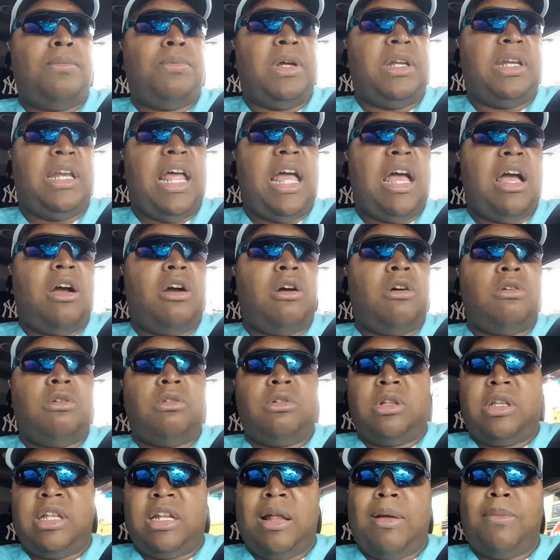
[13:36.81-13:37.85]
But now
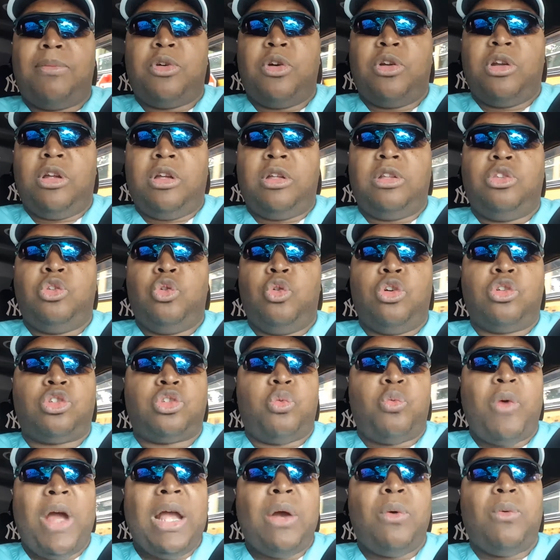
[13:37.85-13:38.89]
that I'm gonna do
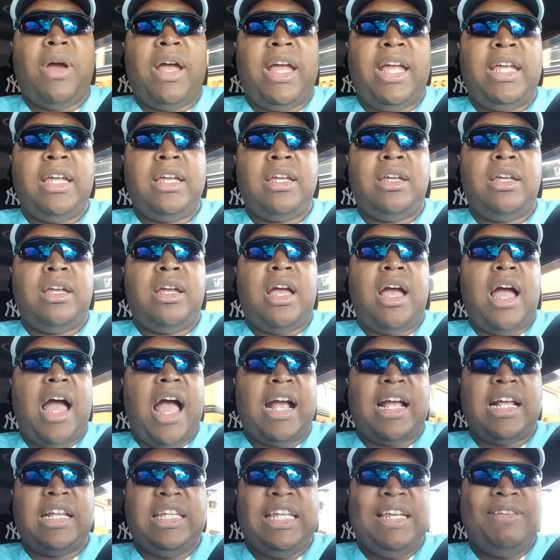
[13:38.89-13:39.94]
it the right way,
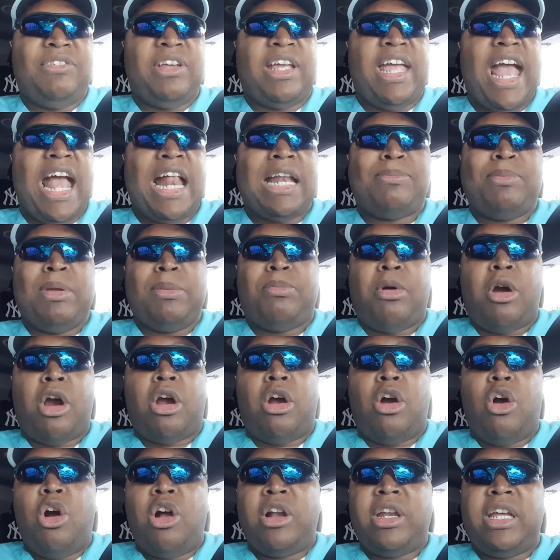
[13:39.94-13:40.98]
I can leave the canopy
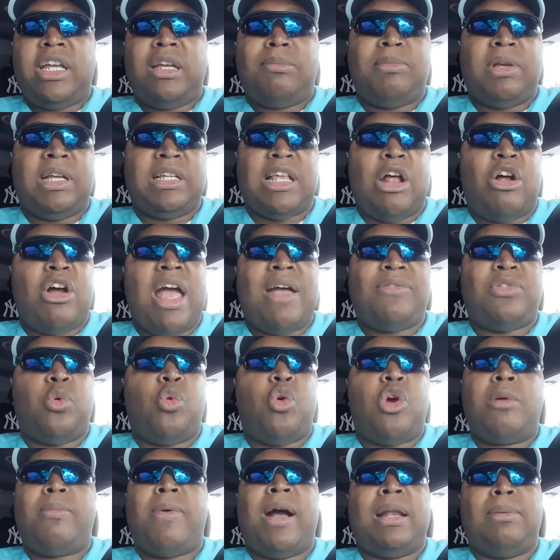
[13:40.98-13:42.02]
part on it, because I don't have
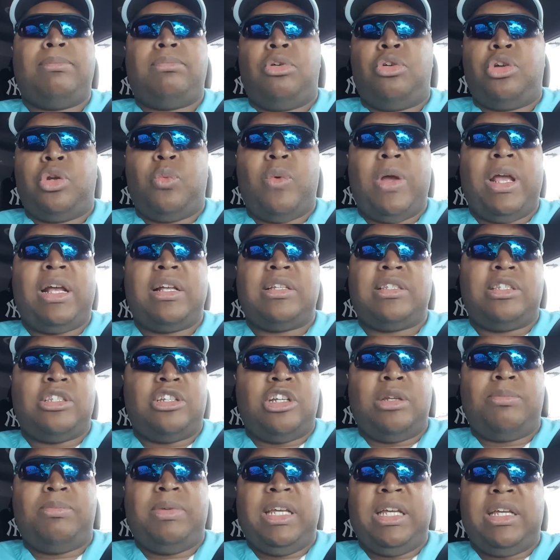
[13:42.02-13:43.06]
to worry about it blowing away, because
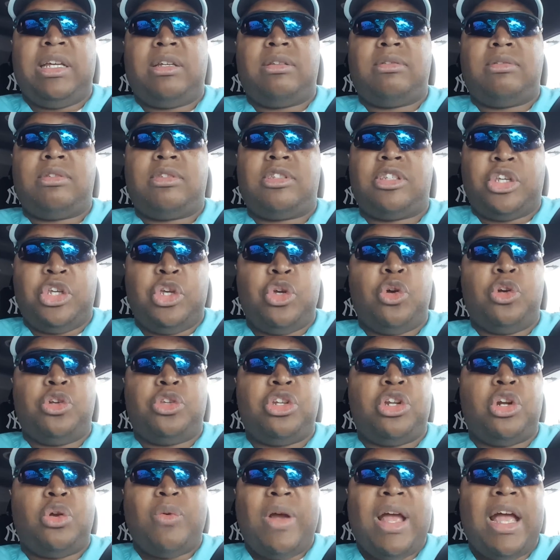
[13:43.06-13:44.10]
it's gonna be
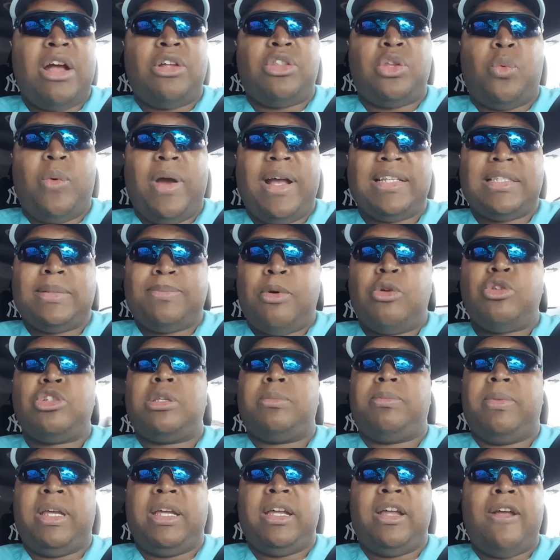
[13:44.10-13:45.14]
secured to the ground the way it's
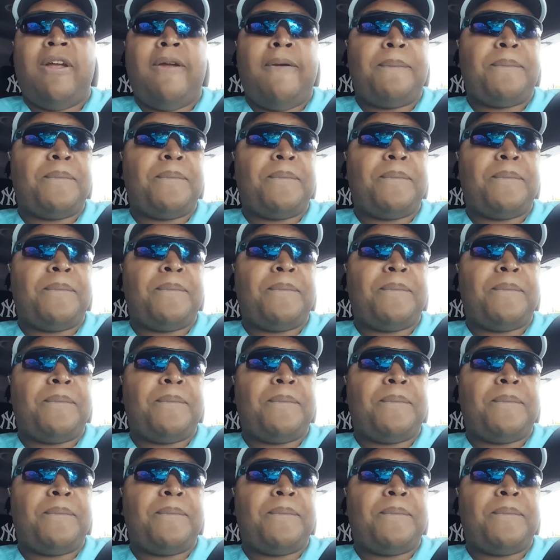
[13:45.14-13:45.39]
supposed to be.